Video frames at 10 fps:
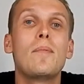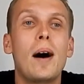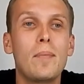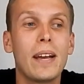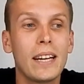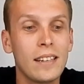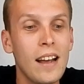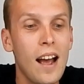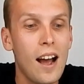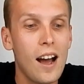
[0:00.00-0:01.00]
I mean,
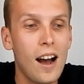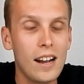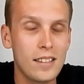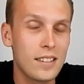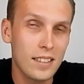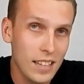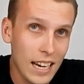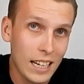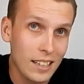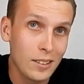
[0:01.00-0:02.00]
I
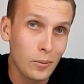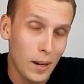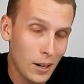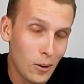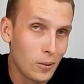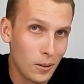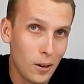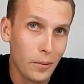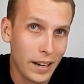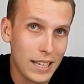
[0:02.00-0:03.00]
think we all know
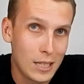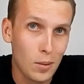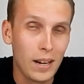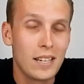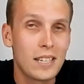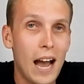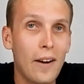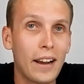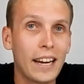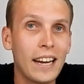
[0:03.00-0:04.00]
where this one is
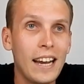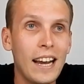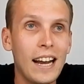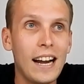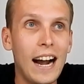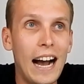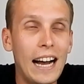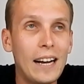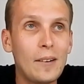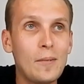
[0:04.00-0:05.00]
going.
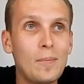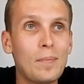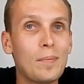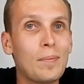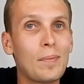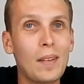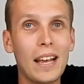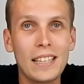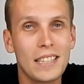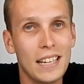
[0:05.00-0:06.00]
Um,
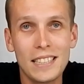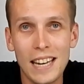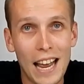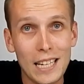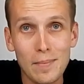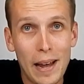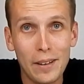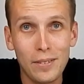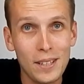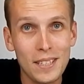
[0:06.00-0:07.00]
it's, it's an Antimatter
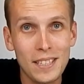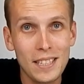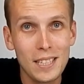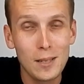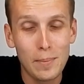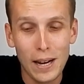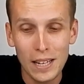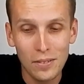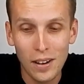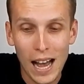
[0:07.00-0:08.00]
versus This Is A Party
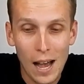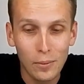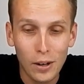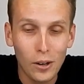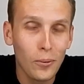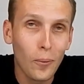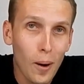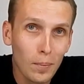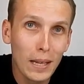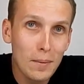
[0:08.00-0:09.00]
fight, and we're a
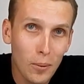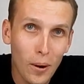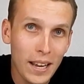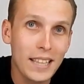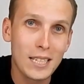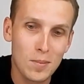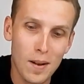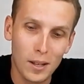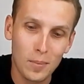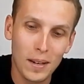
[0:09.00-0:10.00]
wobbly boy this
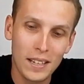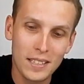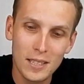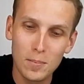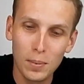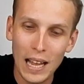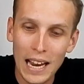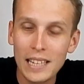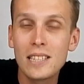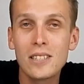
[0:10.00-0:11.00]
month because this
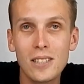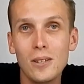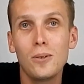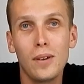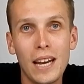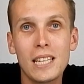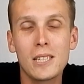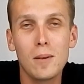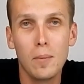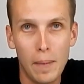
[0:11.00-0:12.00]
blade still needs to
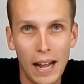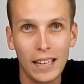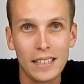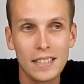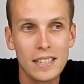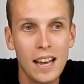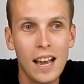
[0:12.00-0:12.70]
be balanced.